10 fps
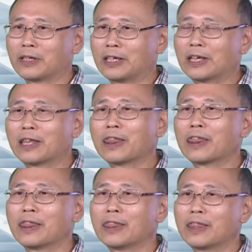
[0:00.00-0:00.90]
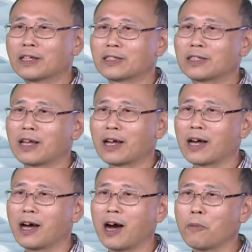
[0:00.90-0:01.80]
in this
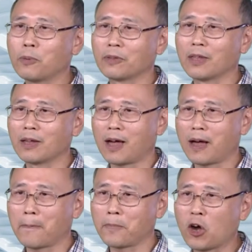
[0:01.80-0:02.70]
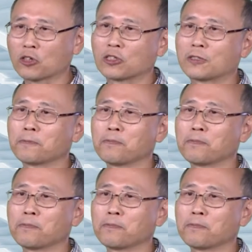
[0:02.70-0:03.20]
output pulse.